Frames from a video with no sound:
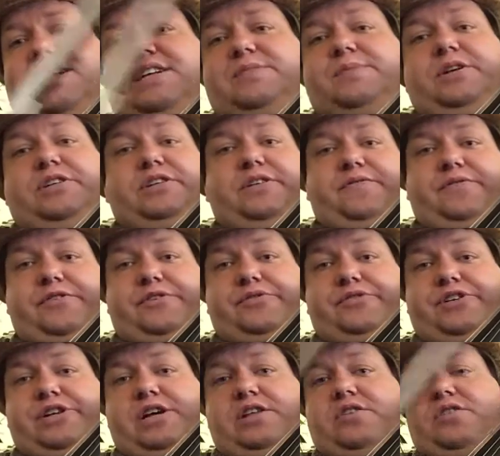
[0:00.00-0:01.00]
Especially for you
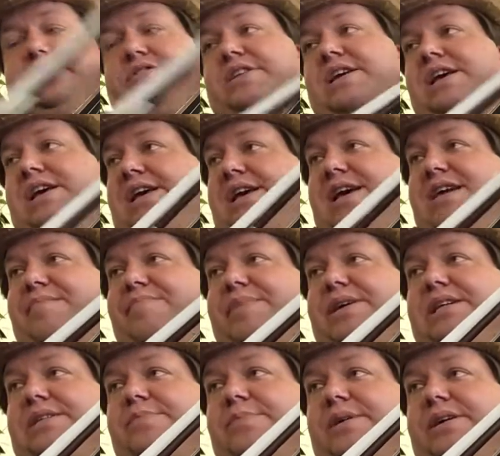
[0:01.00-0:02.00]
cellos and
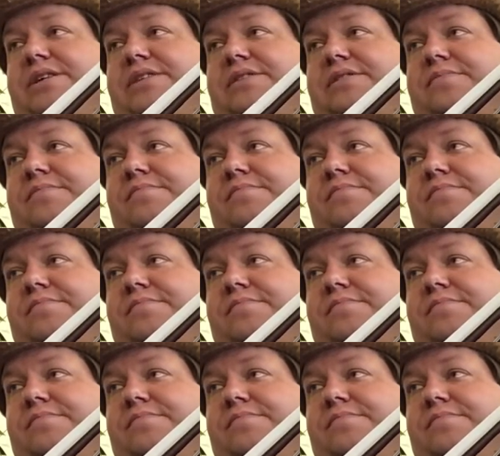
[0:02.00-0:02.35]
bass players.